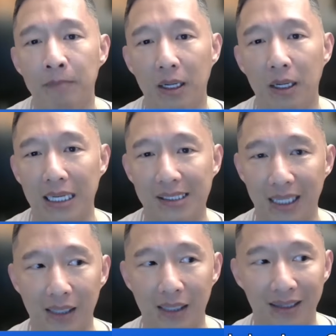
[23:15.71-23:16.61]
is
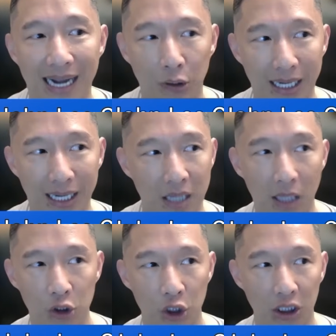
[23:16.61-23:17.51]
in
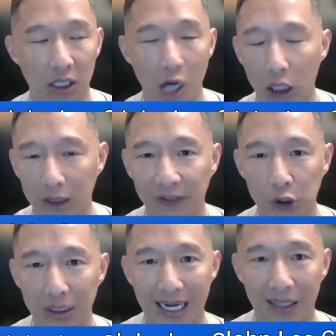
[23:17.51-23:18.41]
nanotechnology,
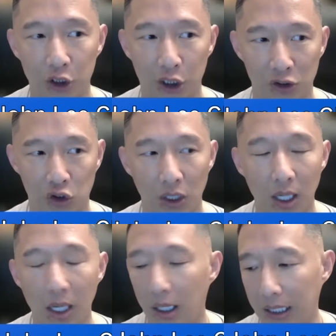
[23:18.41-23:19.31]
artificial intelligence,
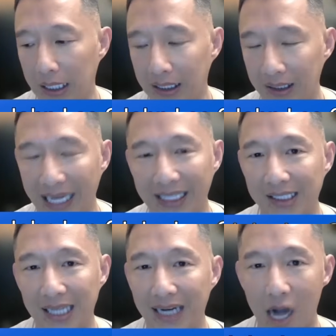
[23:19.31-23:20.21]
in
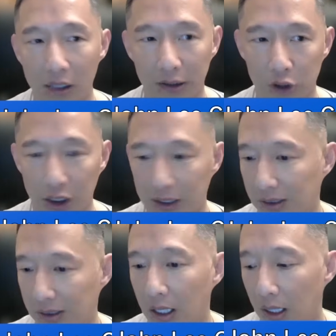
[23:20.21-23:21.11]
latest
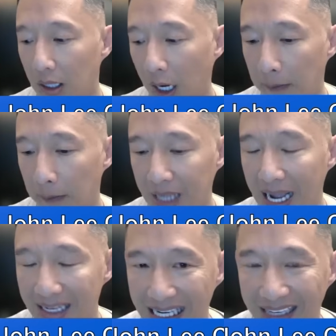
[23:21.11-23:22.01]
technologies,
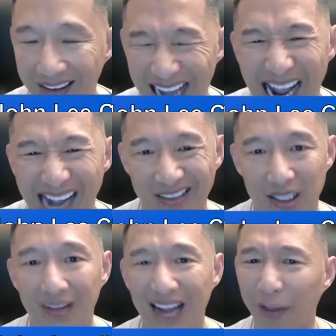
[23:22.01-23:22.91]
and in land,
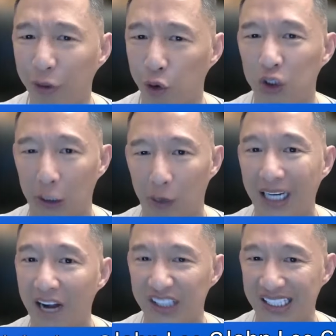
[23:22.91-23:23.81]
not through direct
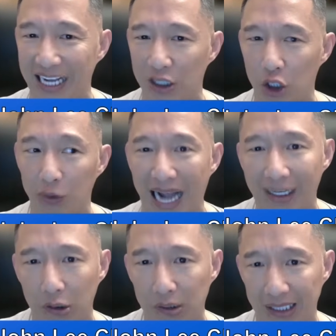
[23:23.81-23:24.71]
confiscation with
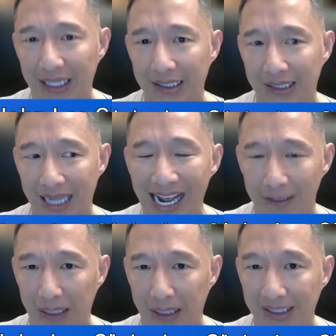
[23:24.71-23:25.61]
titles in his hand,
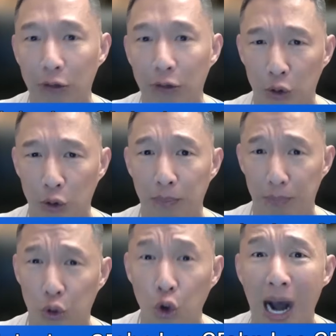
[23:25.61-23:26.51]
because that would be
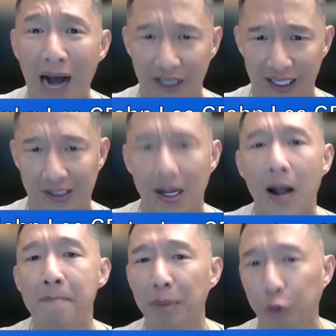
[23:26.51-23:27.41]
too obvious,
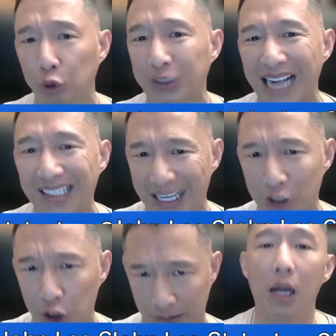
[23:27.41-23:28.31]
but through
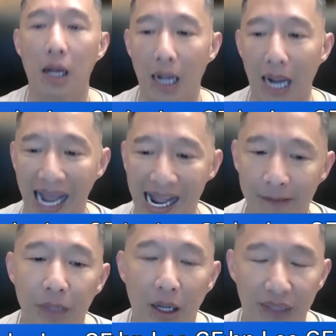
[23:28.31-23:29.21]
taxation.
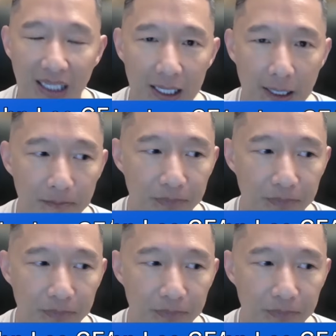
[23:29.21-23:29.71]
And the